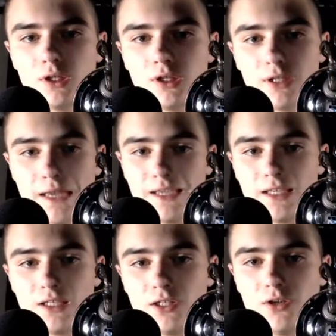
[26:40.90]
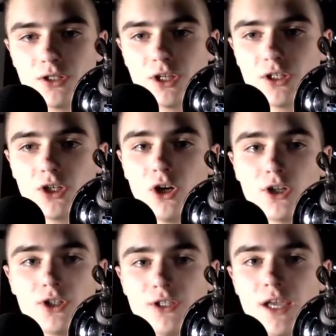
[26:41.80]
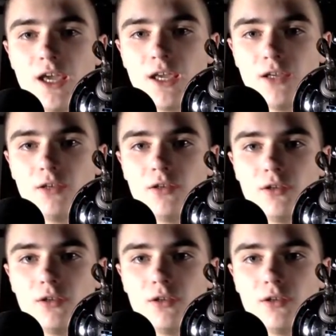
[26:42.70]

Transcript: Like, you know, it's hard to say,